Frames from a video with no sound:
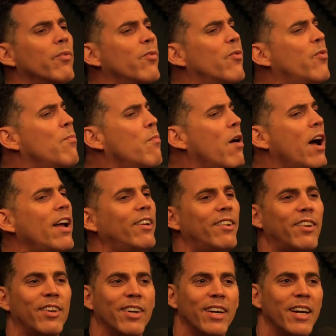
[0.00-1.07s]

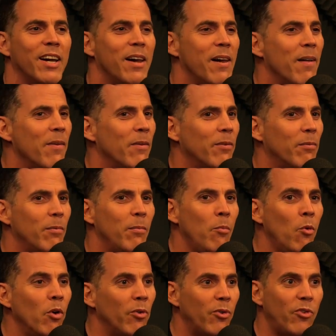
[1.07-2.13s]
much
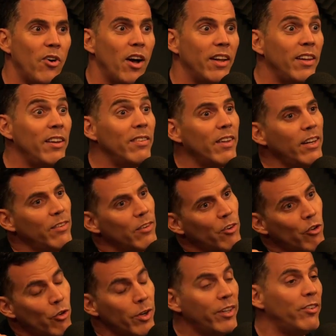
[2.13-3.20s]
more fun, like
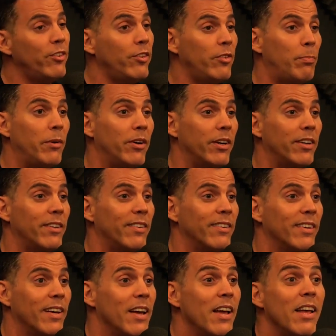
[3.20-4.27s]
trickster
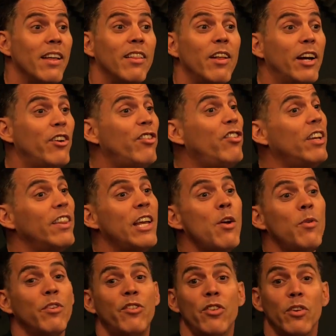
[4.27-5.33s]
spirits, like shit. They
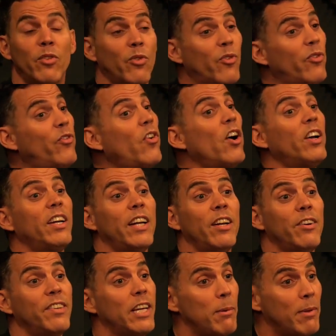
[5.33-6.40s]
would just fucking
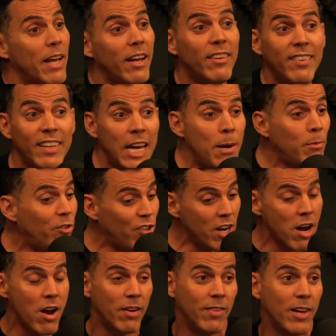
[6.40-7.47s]
entertain me. That same
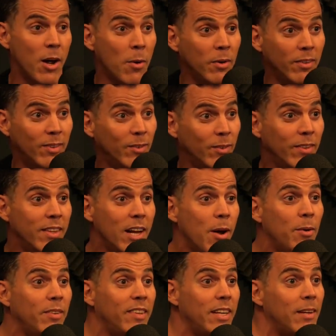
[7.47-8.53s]
chair that I
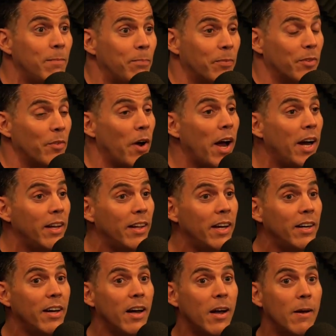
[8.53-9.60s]
was in, right?
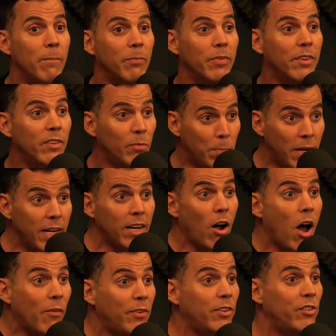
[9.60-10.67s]
Like the spinning
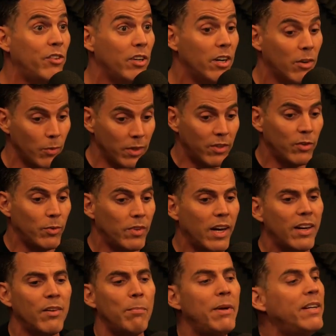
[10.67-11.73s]
office chair, which was
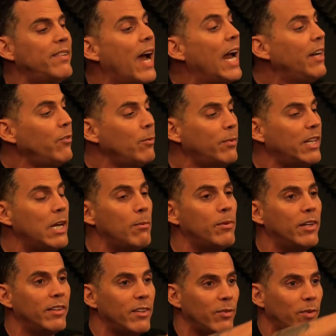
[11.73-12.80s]
I had a big dining room table
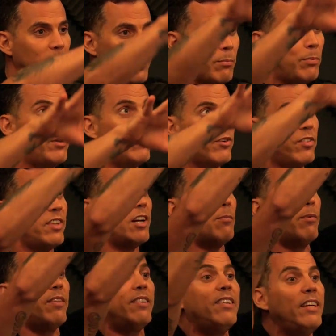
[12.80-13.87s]
like this, with the computer set
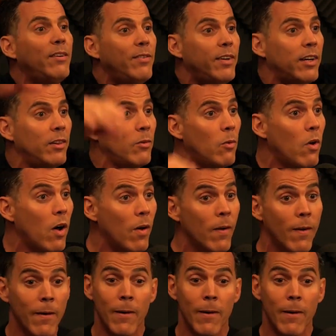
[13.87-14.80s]
up with the TV on the wall,